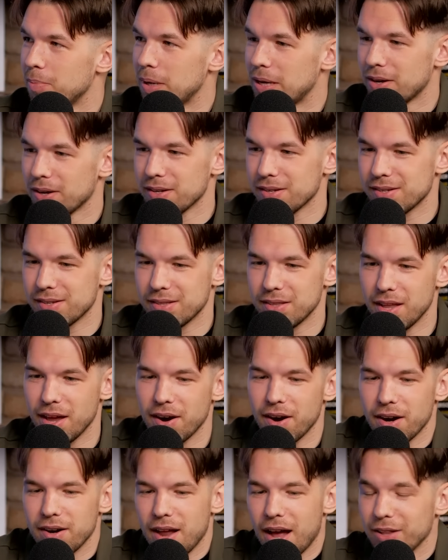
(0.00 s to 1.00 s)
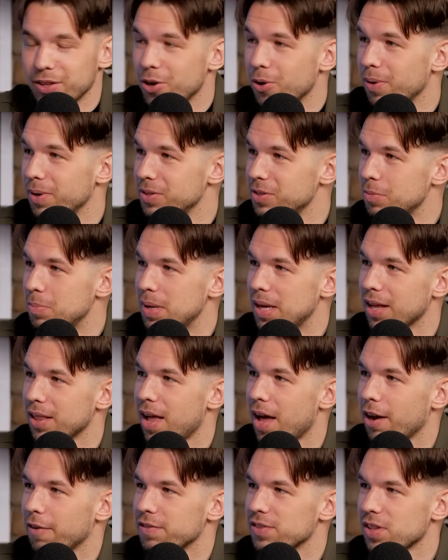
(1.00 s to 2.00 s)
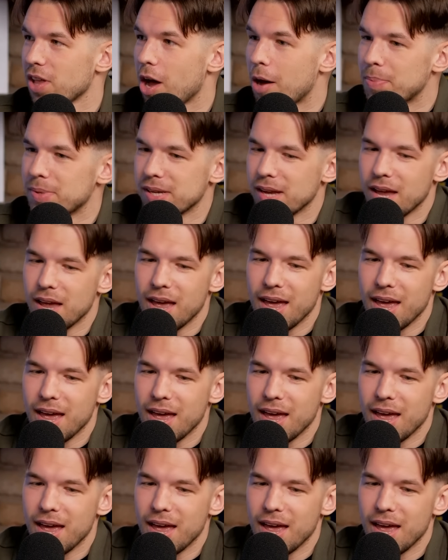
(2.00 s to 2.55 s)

because there are not going to be a lot of stops.